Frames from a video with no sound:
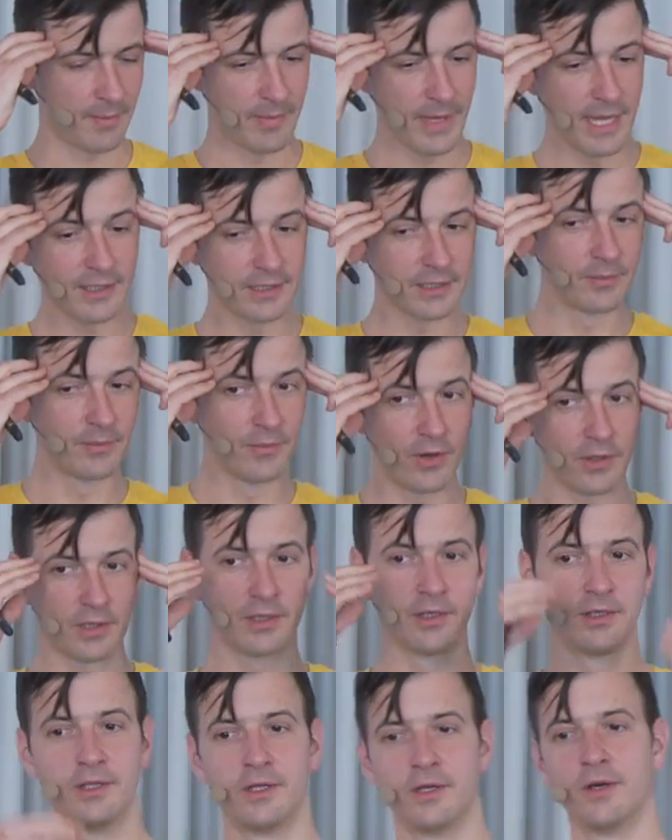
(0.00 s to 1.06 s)
mental
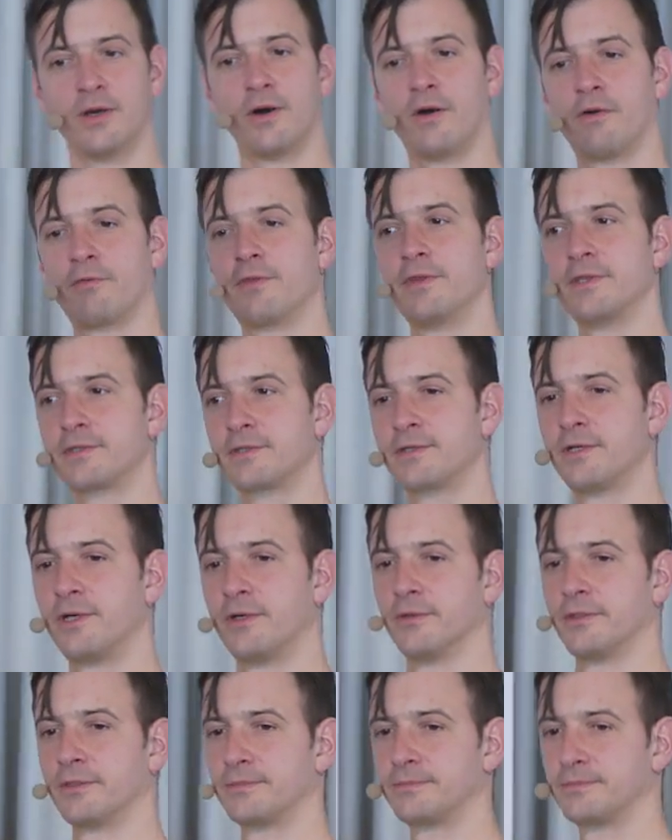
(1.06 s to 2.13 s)
model of this
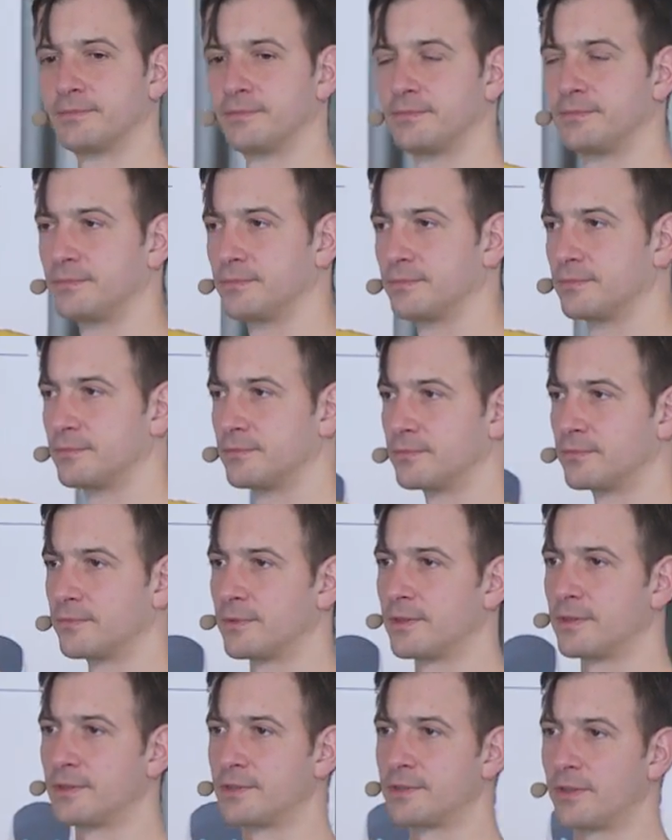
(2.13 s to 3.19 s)
code.
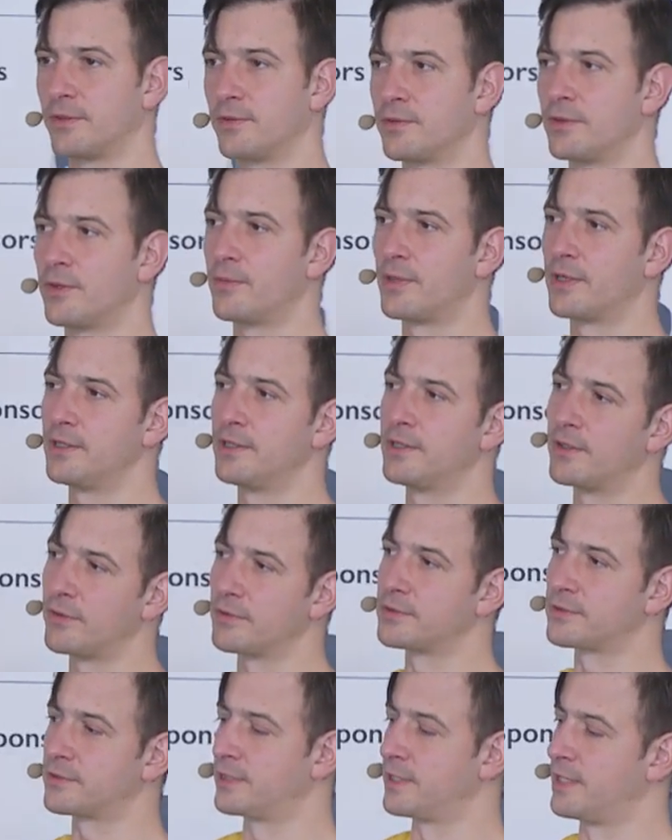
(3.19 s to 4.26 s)
So nobody
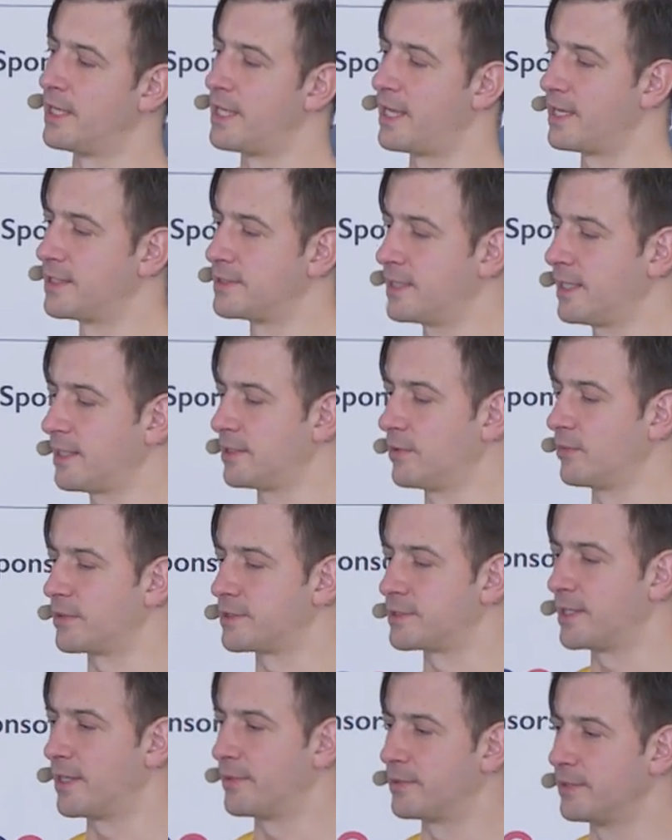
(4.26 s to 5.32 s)
knows exactly
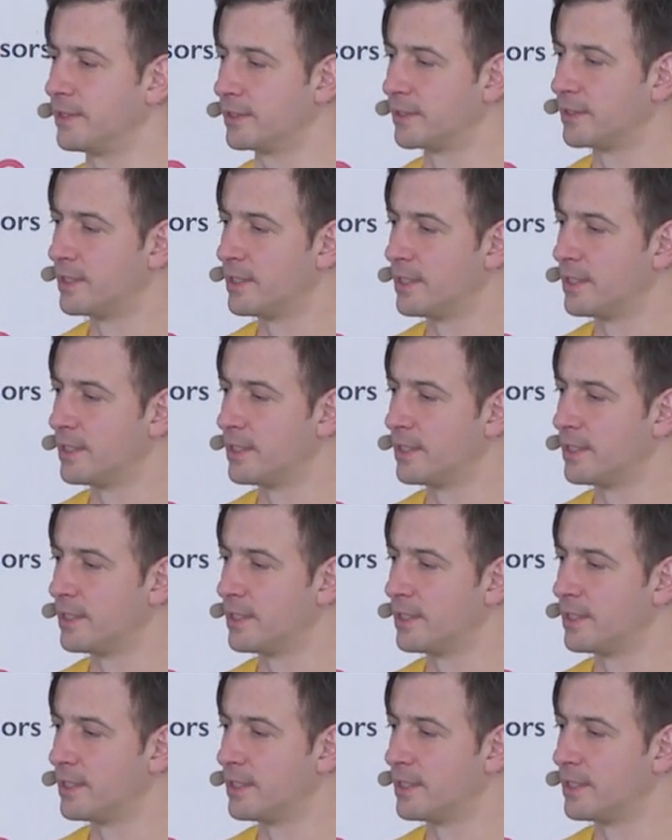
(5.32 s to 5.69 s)
what's happening.